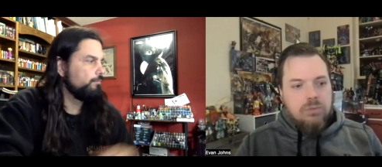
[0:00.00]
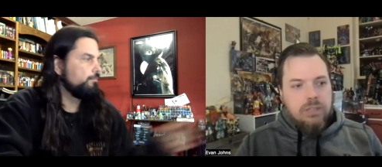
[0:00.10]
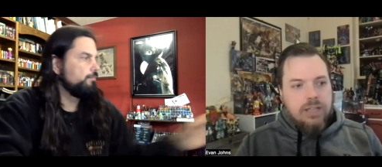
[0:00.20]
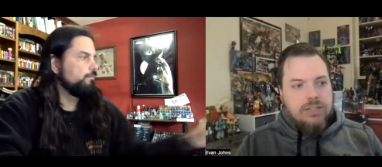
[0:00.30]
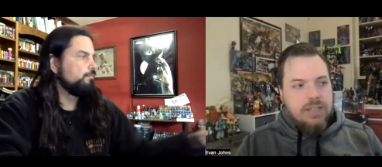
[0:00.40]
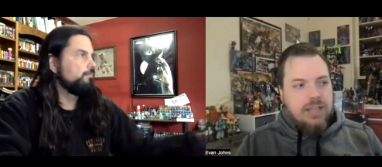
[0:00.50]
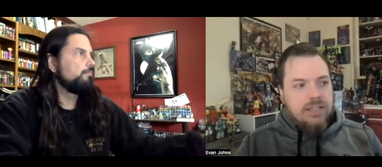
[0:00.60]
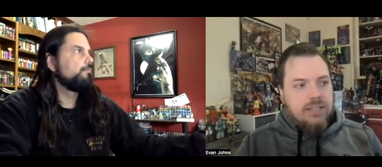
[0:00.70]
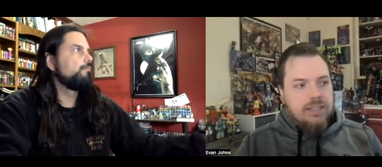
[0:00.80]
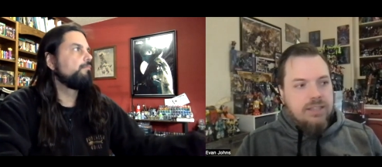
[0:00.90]
Speaker 1: realize that
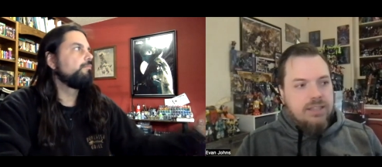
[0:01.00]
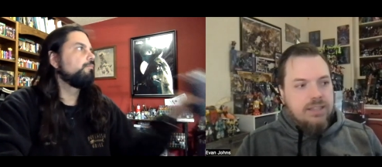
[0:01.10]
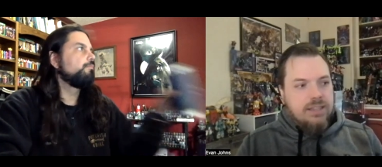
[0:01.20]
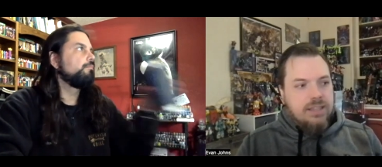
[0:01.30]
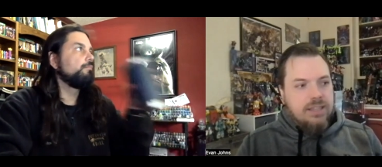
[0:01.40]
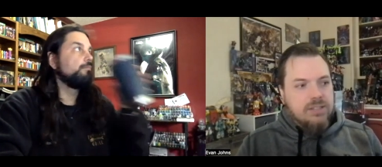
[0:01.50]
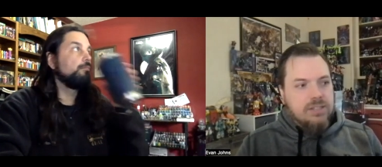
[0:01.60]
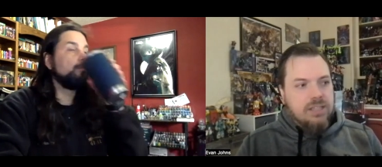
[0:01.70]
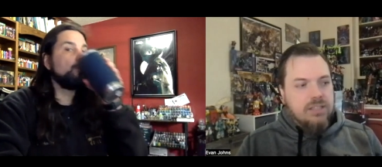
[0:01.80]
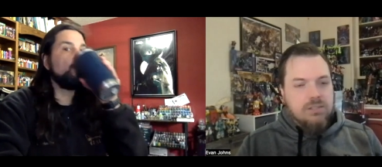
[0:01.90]
this
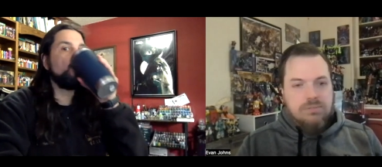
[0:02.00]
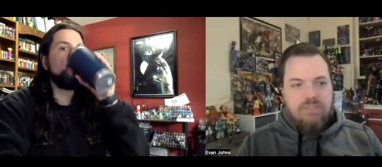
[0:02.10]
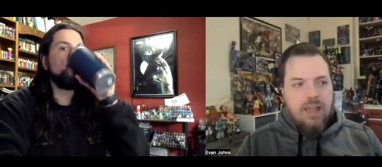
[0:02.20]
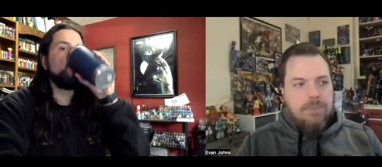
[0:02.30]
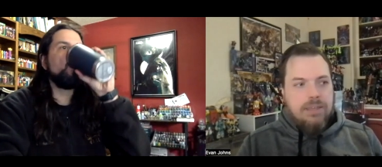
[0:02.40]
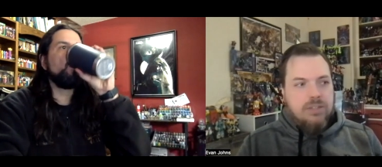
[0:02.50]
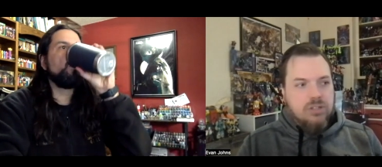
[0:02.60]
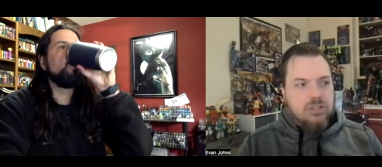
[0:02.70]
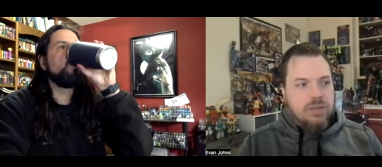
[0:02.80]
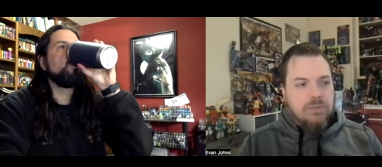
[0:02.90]
uh, this family is
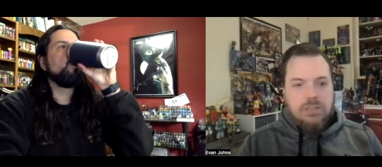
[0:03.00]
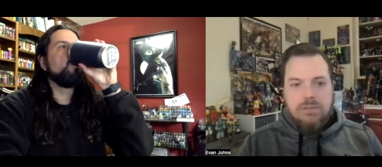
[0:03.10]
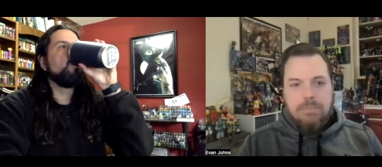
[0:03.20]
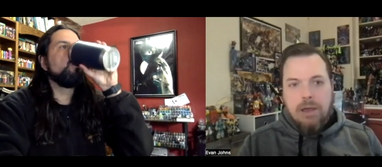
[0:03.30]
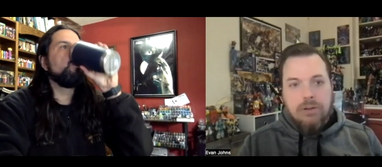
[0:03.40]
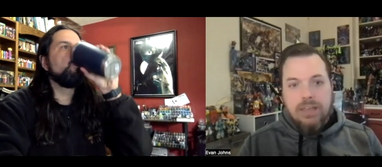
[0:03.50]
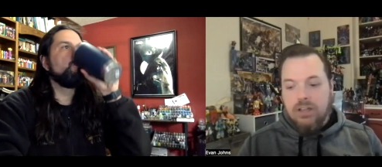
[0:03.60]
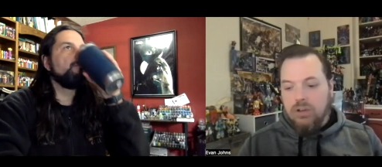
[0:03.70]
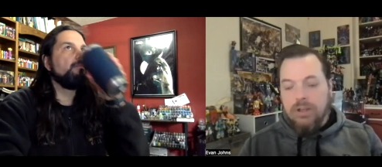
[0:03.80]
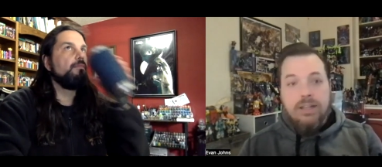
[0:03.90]
just it was a powder keg
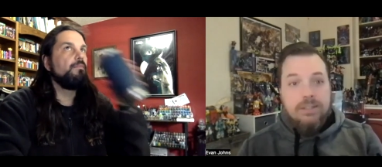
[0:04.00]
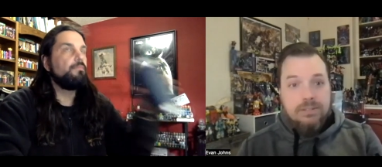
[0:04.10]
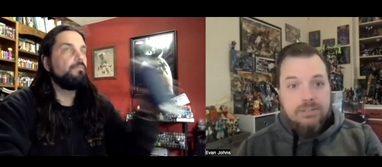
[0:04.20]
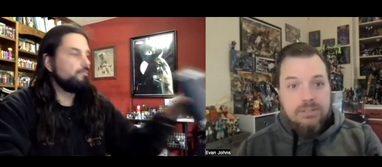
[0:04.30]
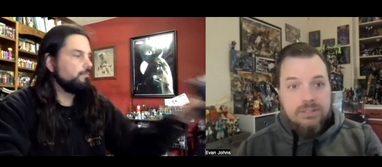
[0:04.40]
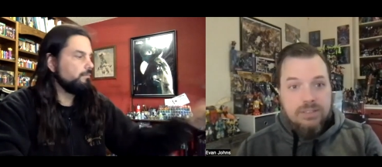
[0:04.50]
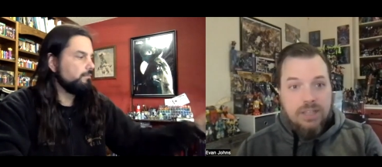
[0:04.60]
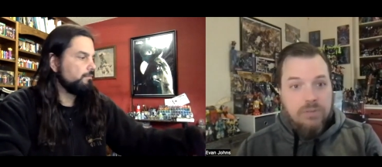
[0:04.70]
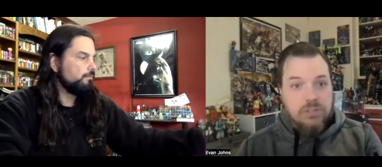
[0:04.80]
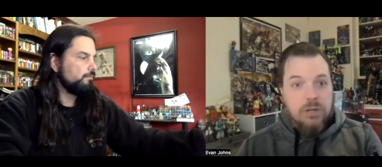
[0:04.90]
already.
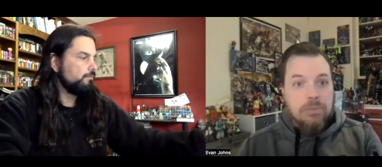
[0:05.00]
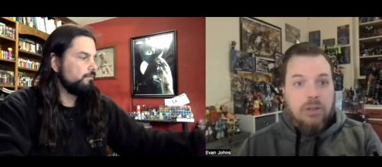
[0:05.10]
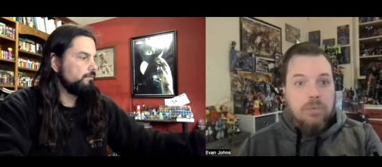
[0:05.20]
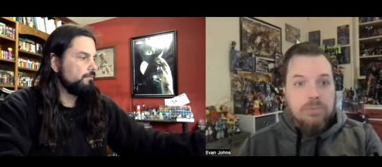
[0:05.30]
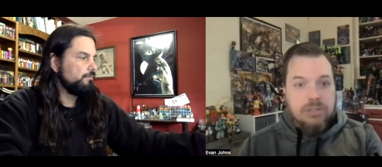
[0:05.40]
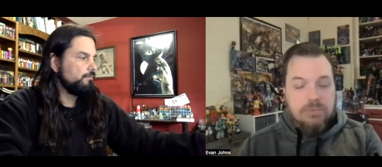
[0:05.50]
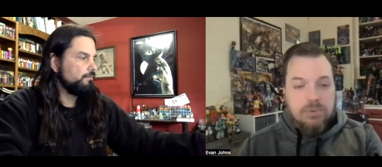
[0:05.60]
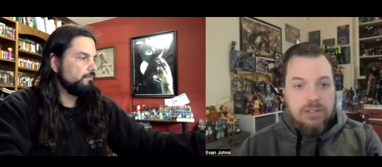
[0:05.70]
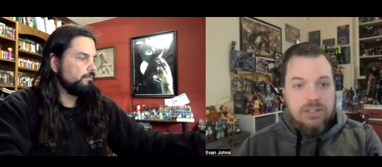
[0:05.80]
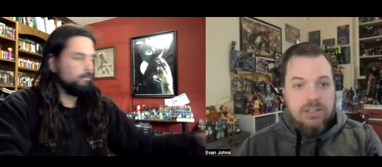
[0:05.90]
It was going to blow up at some
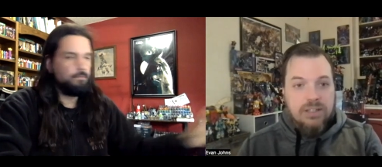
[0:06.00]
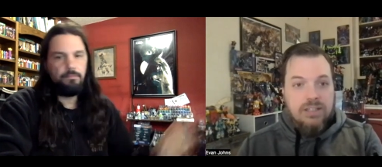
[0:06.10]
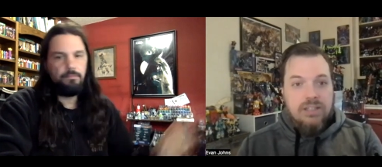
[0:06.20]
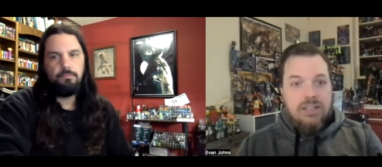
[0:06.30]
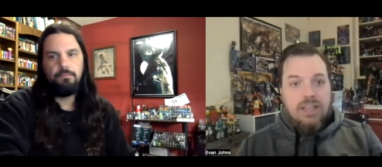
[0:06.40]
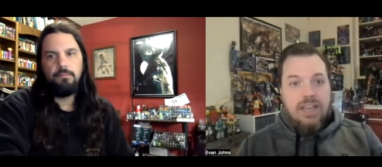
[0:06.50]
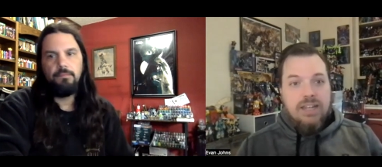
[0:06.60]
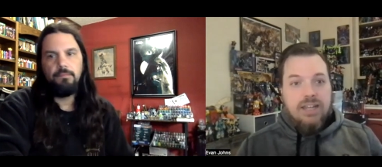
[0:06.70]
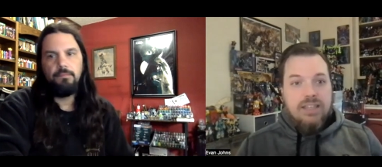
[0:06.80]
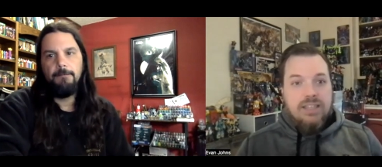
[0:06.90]
point.
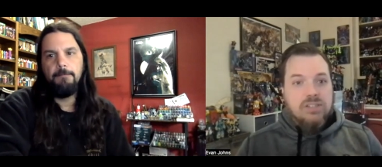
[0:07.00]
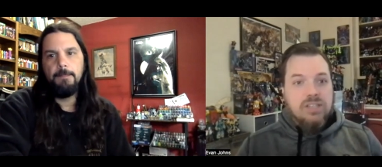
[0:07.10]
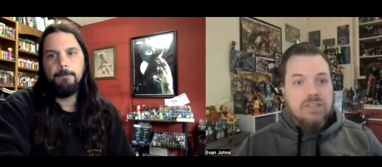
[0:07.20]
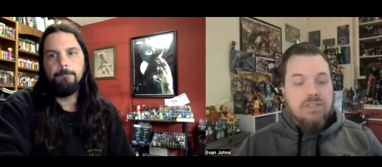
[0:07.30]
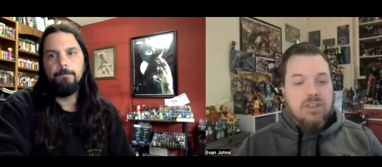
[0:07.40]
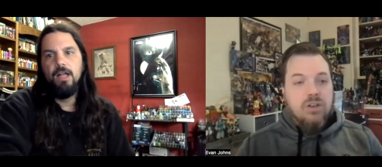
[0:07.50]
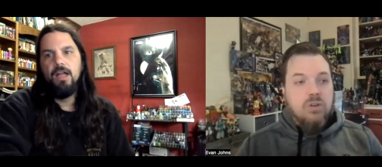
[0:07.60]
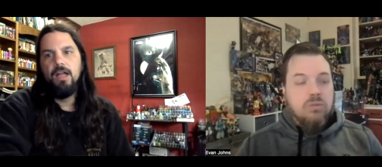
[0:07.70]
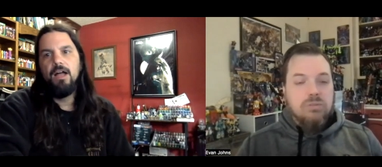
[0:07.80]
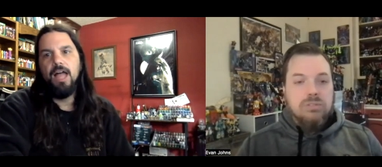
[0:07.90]
And uh, this, even
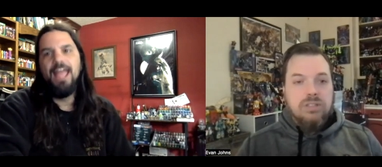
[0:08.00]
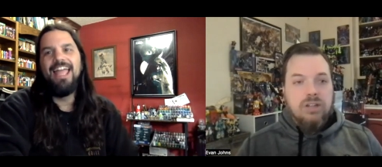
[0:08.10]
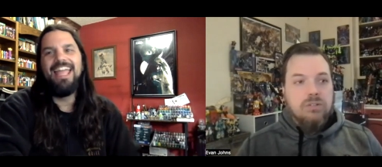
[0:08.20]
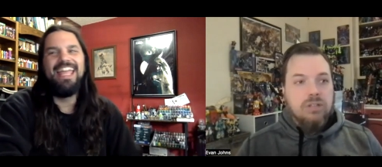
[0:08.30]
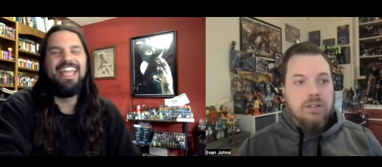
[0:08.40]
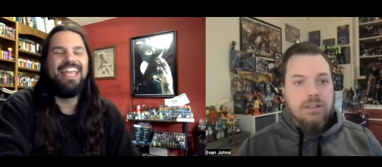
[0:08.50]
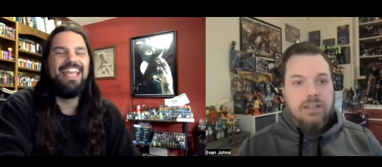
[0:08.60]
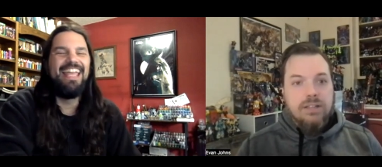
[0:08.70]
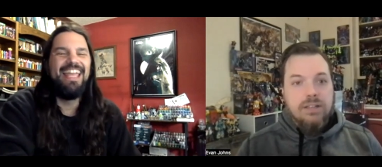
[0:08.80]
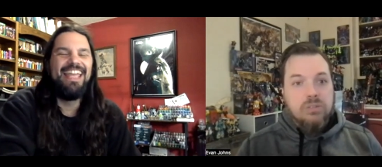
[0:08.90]
though you know, not, I'm
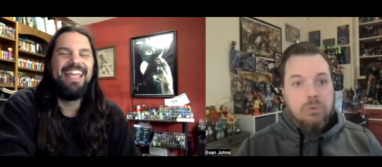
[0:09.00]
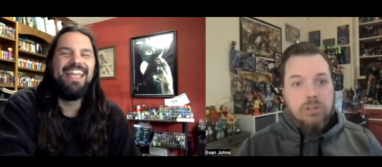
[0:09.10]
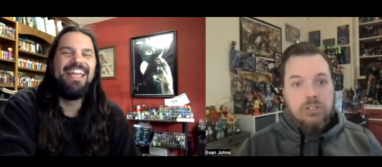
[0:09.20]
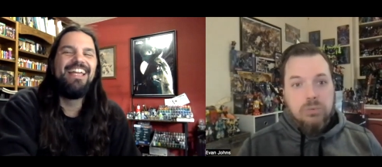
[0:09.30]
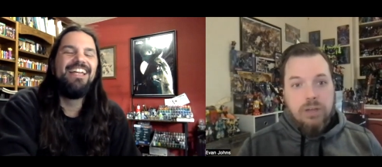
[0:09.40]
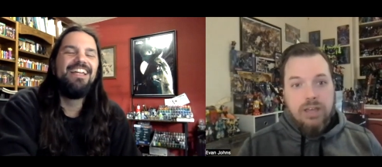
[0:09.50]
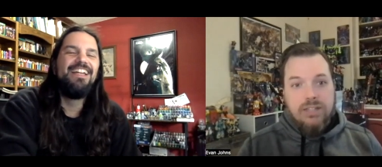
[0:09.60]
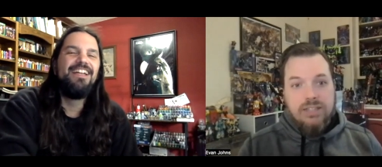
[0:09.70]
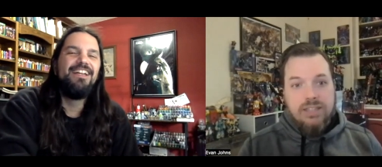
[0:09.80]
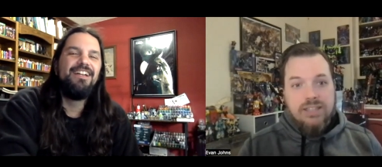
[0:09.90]
not going to give spoilers away
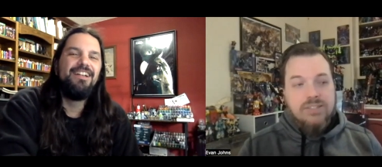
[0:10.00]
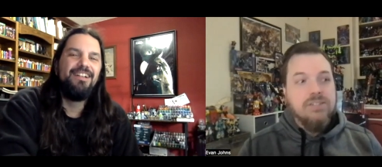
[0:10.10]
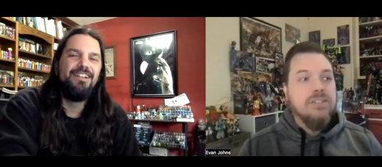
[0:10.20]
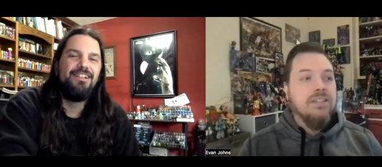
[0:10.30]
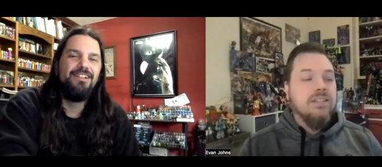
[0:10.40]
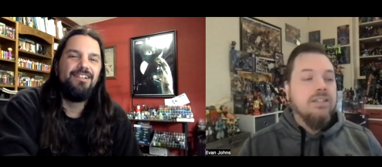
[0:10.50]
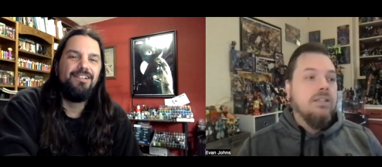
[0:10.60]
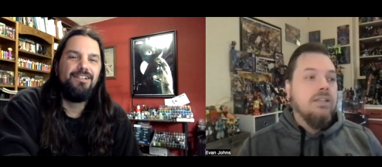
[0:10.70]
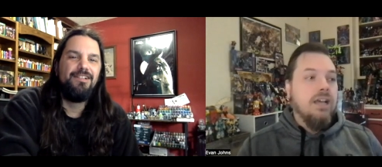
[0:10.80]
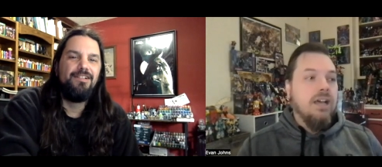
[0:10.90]
to this,
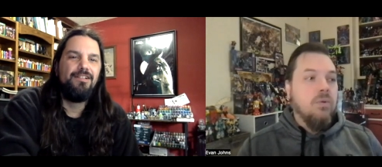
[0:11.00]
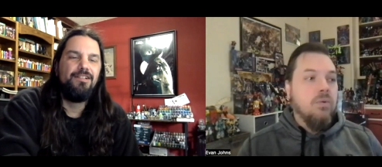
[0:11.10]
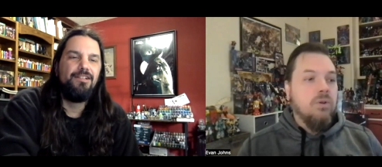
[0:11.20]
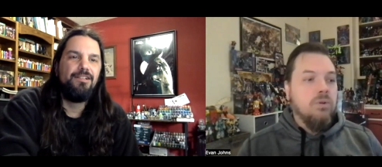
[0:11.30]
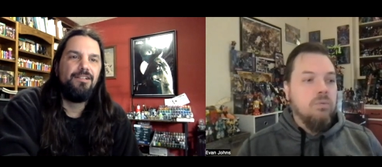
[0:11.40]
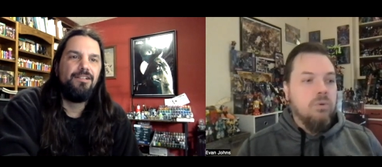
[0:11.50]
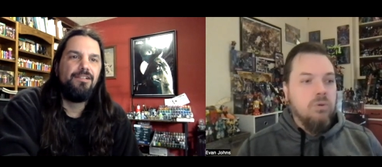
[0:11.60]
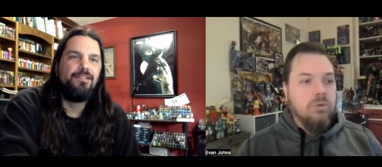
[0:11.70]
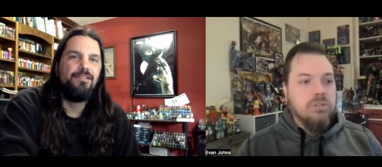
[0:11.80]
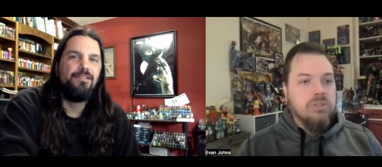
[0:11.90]
uh,
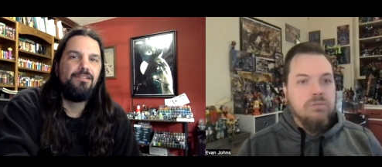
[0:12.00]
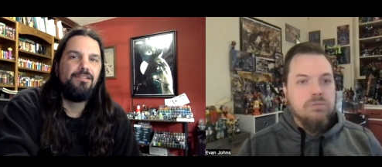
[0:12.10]
who was